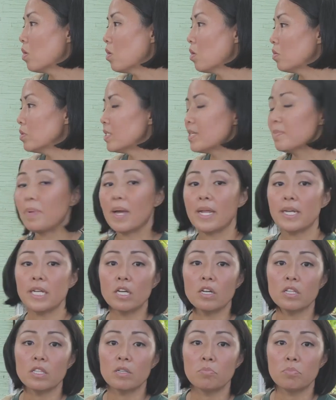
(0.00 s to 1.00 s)
depending
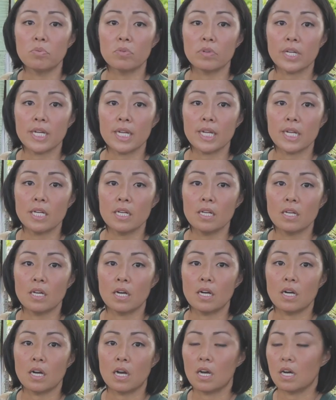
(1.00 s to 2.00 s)
on the breed,
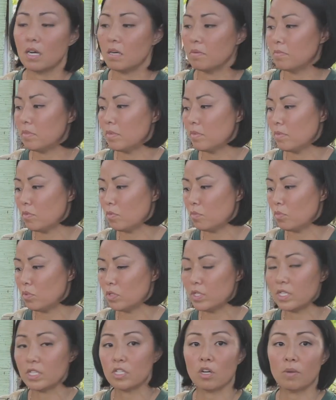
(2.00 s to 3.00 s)
will
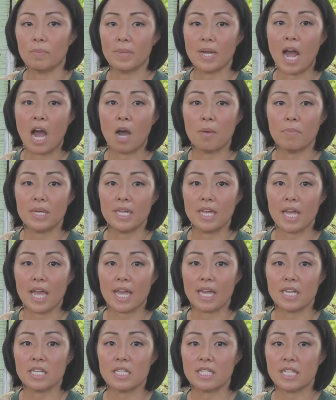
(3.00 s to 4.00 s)
determine how many
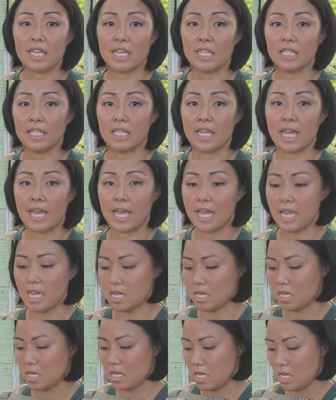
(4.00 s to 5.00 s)
eggs they lay
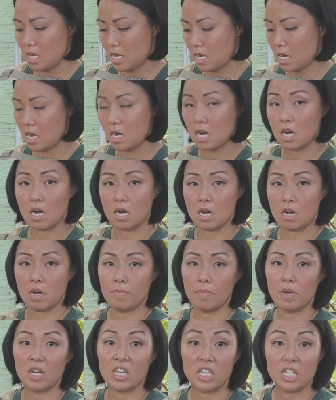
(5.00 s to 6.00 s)

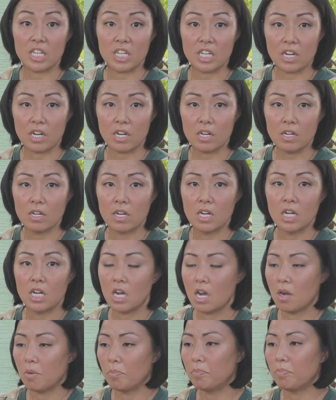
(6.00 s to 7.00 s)
a year.
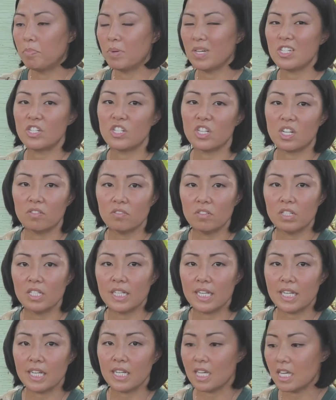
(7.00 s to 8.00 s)
But
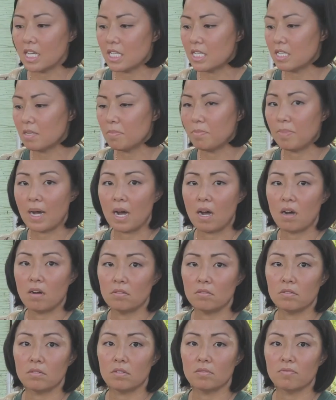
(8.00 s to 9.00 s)
generally, it's
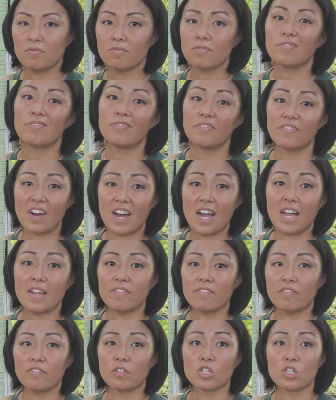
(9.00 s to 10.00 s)
about
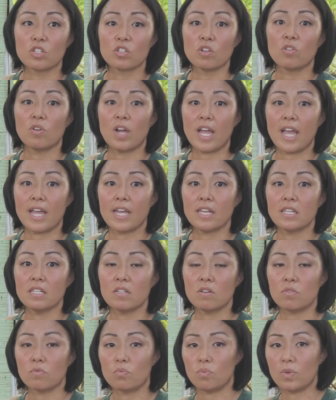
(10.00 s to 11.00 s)
5 or so eggs
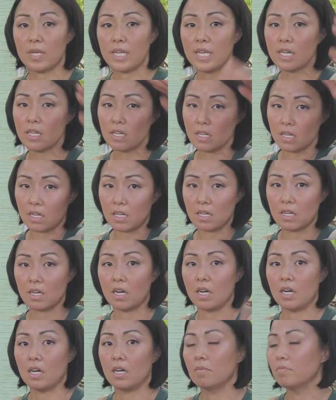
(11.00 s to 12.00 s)
a week.
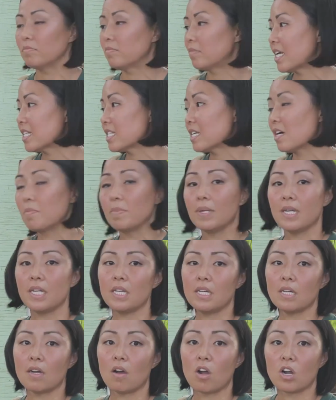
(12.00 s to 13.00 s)
That's how
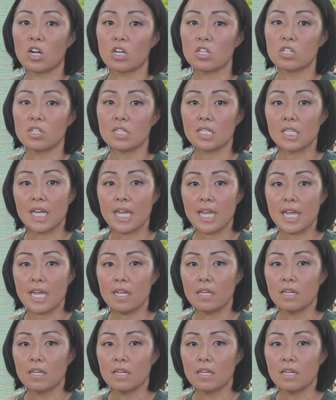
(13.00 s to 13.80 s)
many ours lay.